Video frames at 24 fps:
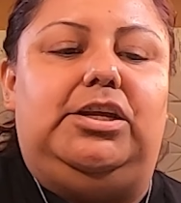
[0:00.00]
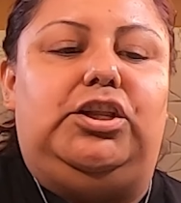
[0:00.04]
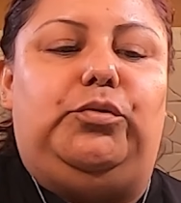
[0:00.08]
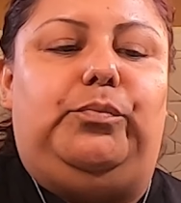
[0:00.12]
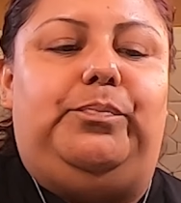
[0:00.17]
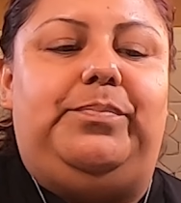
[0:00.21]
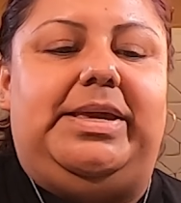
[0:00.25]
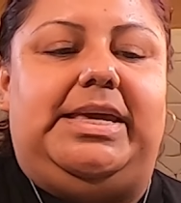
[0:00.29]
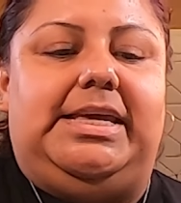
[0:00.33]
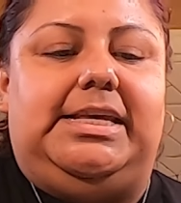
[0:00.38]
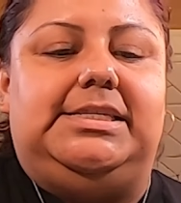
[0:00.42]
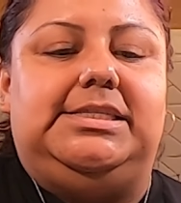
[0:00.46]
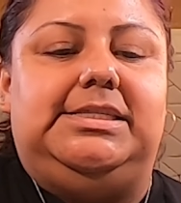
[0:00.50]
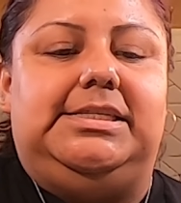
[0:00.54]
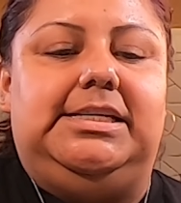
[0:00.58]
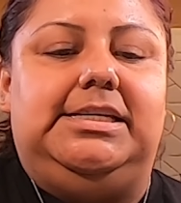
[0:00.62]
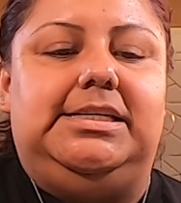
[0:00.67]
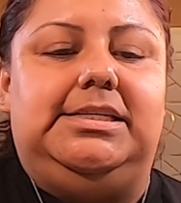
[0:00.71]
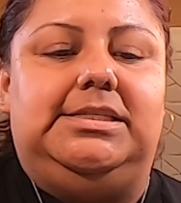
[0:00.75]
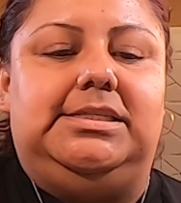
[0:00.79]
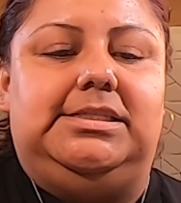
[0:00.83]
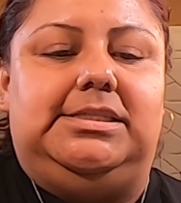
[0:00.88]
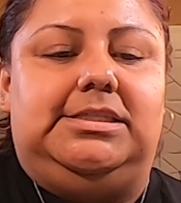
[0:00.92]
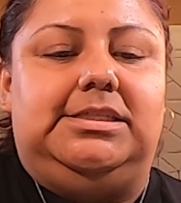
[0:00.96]
little
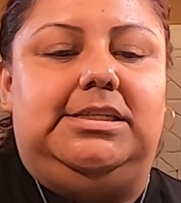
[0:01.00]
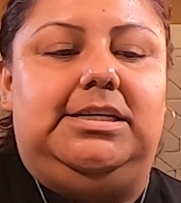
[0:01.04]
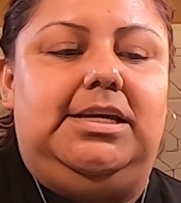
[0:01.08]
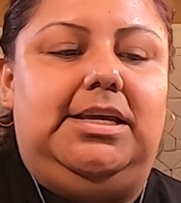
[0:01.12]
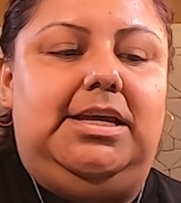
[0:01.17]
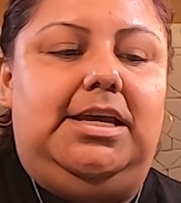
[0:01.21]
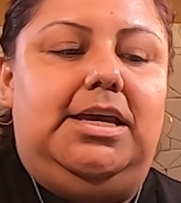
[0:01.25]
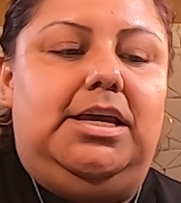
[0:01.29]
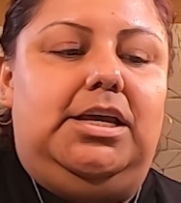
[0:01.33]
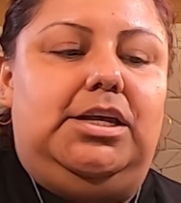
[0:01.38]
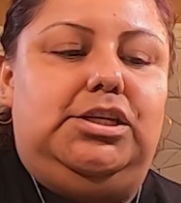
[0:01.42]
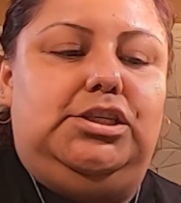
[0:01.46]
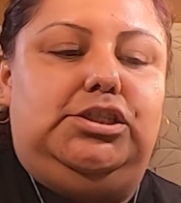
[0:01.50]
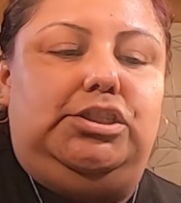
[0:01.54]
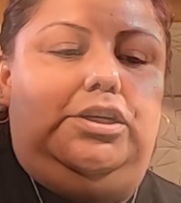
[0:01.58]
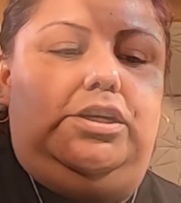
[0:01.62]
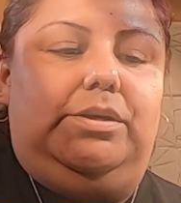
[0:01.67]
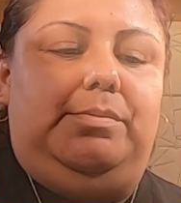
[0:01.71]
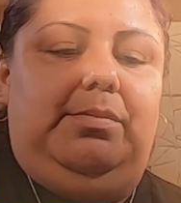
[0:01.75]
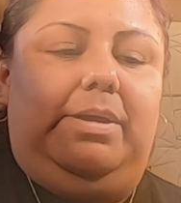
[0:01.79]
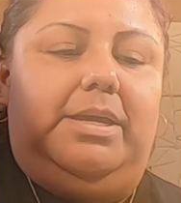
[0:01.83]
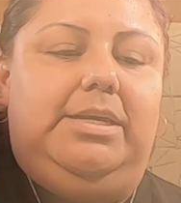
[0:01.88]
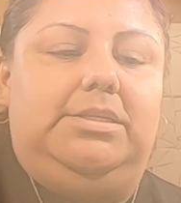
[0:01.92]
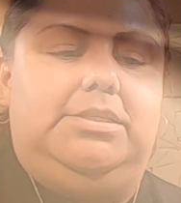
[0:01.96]
pieces. So
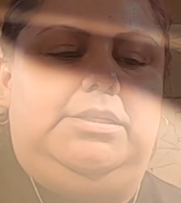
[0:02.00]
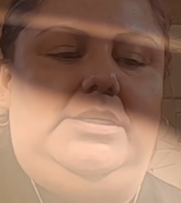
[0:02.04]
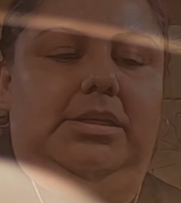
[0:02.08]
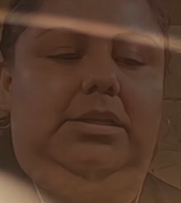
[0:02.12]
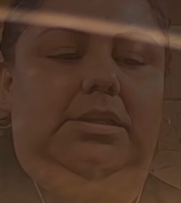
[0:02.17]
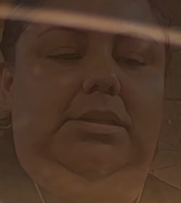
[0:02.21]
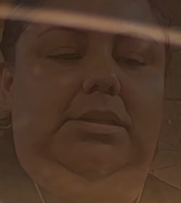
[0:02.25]
it makes it